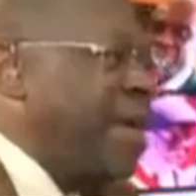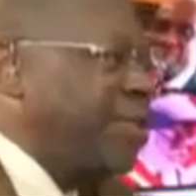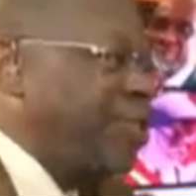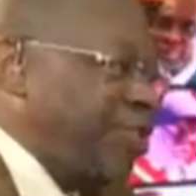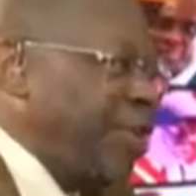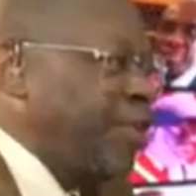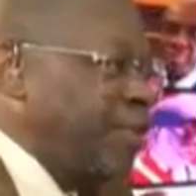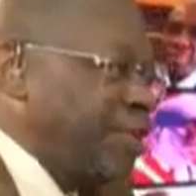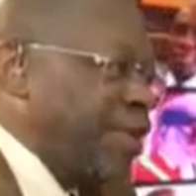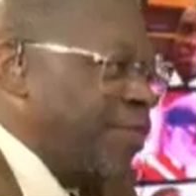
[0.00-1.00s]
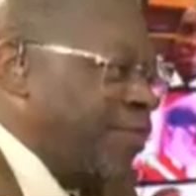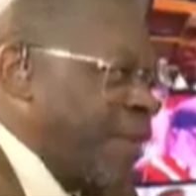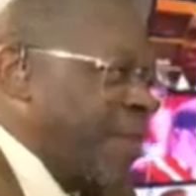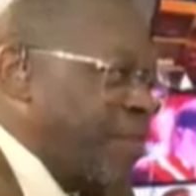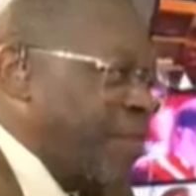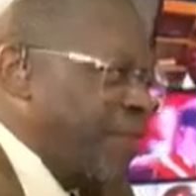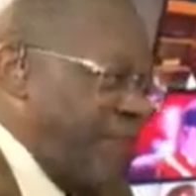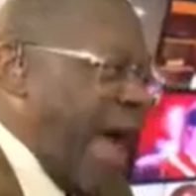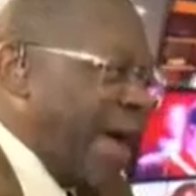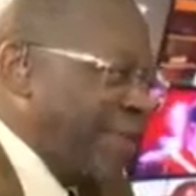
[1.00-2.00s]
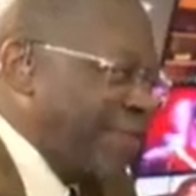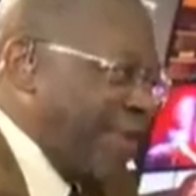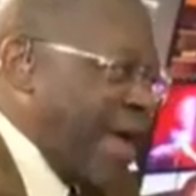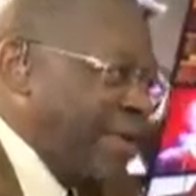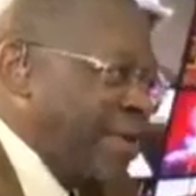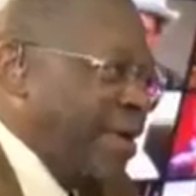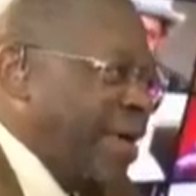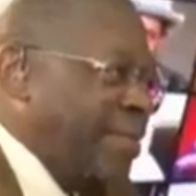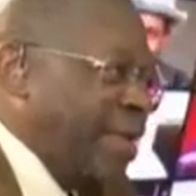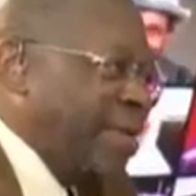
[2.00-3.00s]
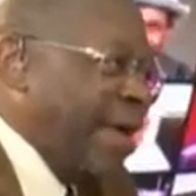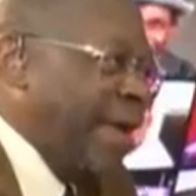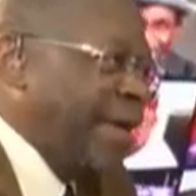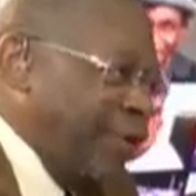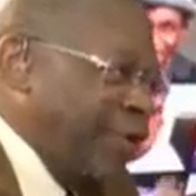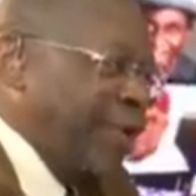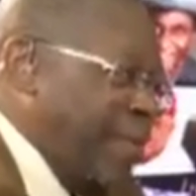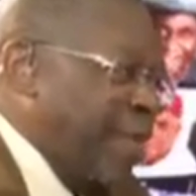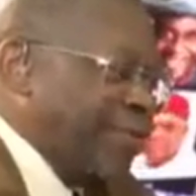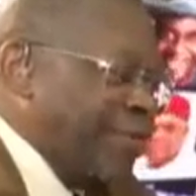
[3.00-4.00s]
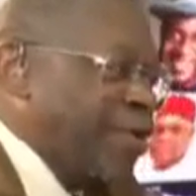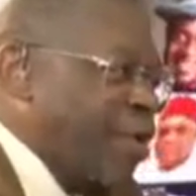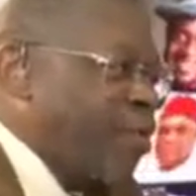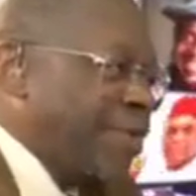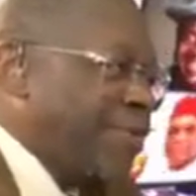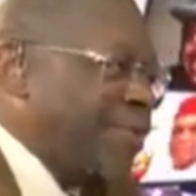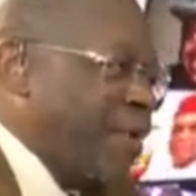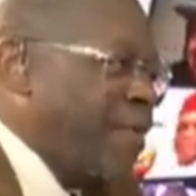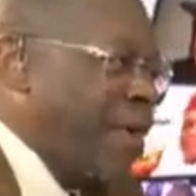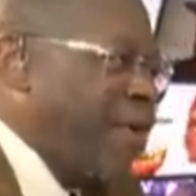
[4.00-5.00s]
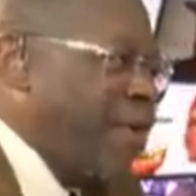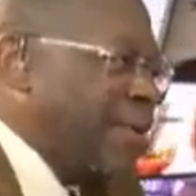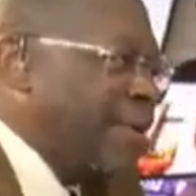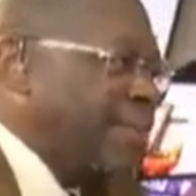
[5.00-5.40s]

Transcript: shielded from the facts, can he? I mean, he, he must know what is going on.